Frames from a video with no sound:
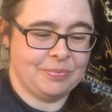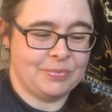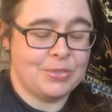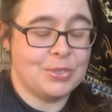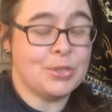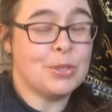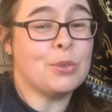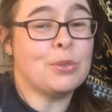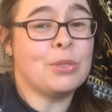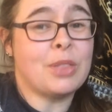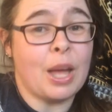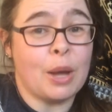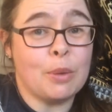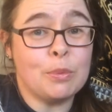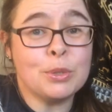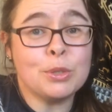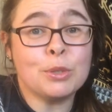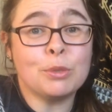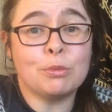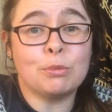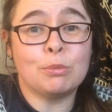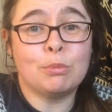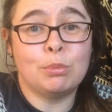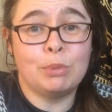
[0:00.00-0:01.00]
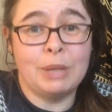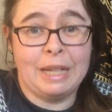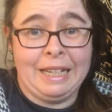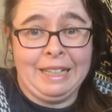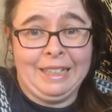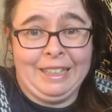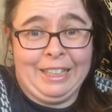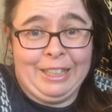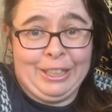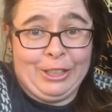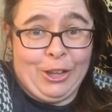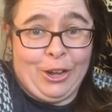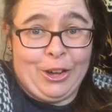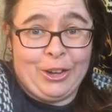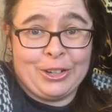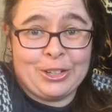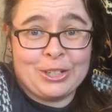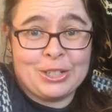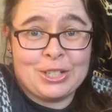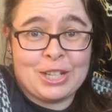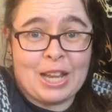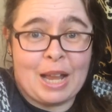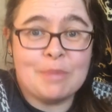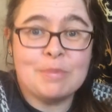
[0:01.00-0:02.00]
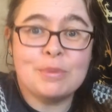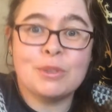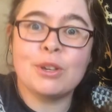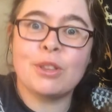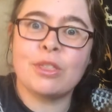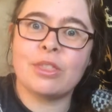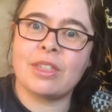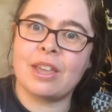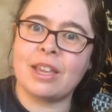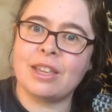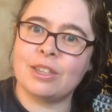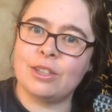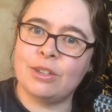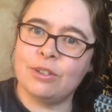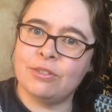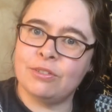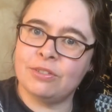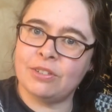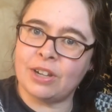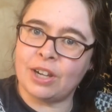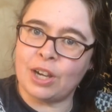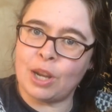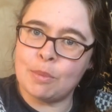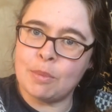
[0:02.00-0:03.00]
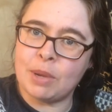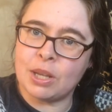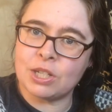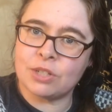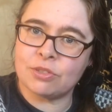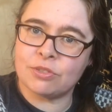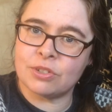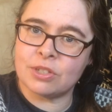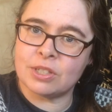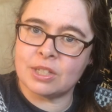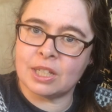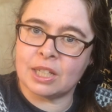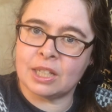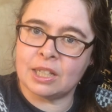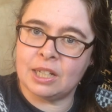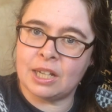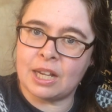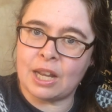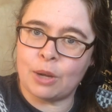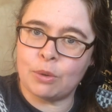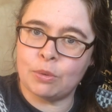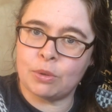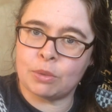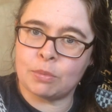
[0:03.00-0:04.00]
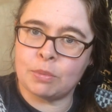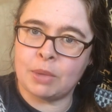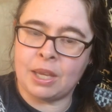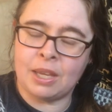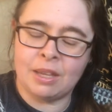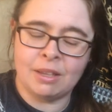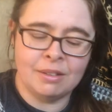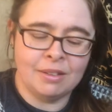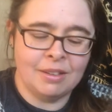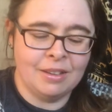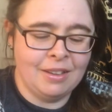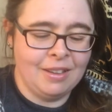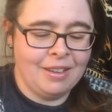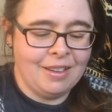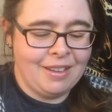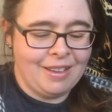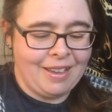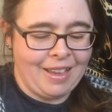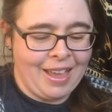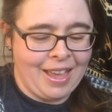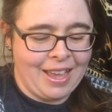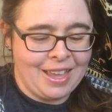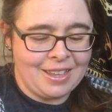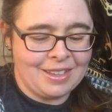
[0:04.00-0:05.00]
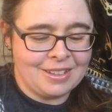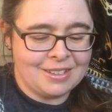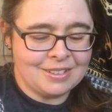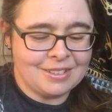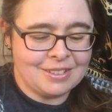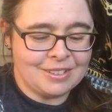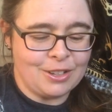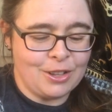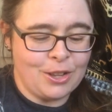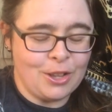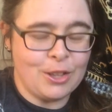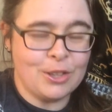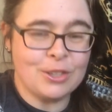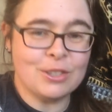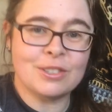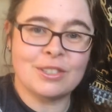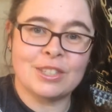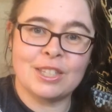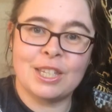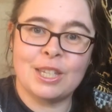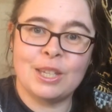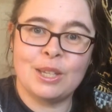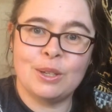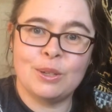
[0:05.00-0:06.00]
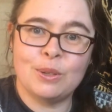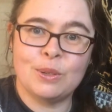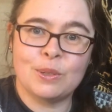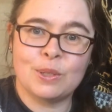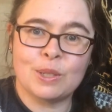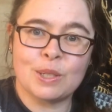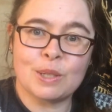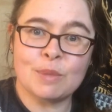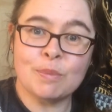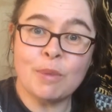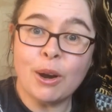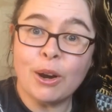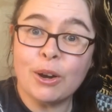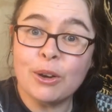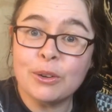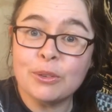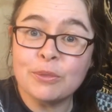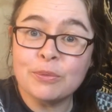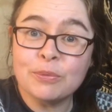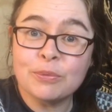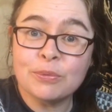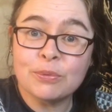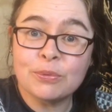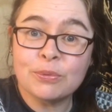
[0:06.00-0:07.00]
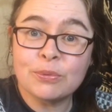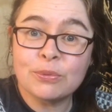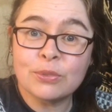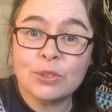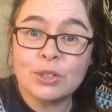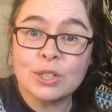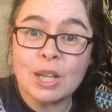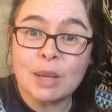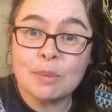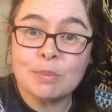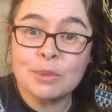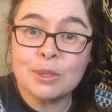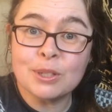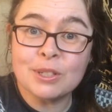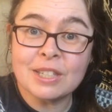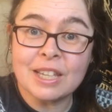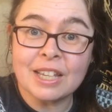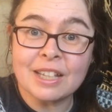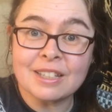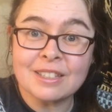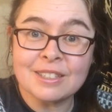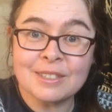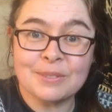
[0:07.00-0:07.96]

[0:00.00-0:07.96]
So that was a really long chapter. Thank you very much for sticking it out with me. And I'll see you tomorrow for chapter 6.